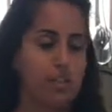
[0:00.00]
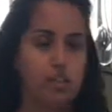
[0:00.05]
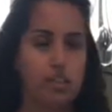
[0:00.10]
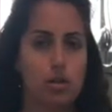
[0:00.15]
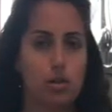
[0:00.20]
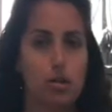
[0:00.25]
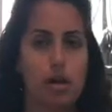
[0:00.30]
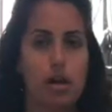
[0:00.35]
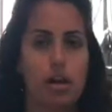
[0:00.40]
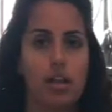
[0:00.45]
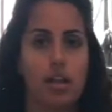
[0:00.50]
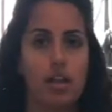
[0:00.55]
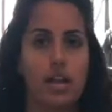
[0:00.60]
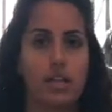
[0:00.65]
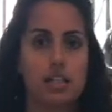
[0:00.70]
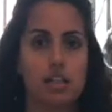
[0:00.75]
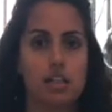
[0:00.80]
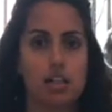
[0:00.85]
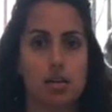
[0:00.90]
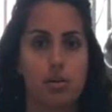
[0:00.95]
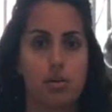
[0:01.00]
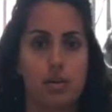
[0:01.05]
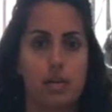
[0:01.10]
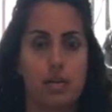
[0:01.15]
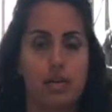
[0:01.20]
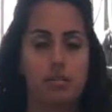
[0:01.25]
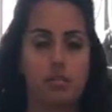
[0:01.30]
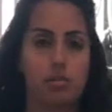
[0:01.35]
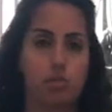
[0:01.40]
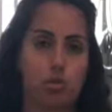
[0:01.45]
So while that's
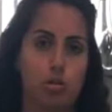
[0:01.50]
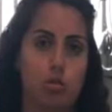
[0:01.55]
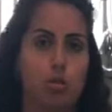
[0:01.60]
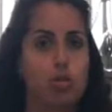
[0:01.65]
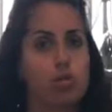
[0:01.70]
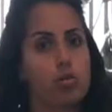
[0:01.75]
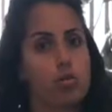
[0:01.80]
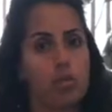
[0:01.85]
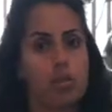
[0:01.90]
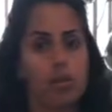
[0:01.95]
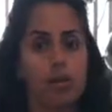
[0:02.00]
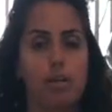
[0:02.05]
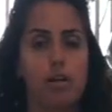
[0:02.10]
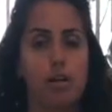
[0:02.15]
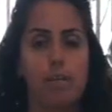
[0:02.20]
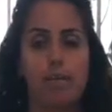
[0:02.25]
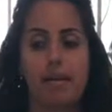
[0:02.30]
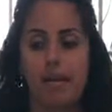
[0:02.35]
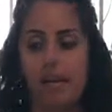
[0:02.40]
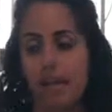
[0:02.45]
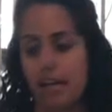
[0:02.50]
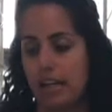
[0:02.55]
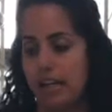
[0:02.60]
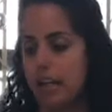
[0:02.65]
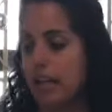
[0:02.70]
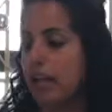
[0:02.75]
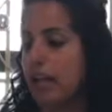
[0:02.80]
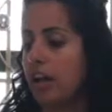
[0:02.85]
going, I'm just going to go quickly grab my egg.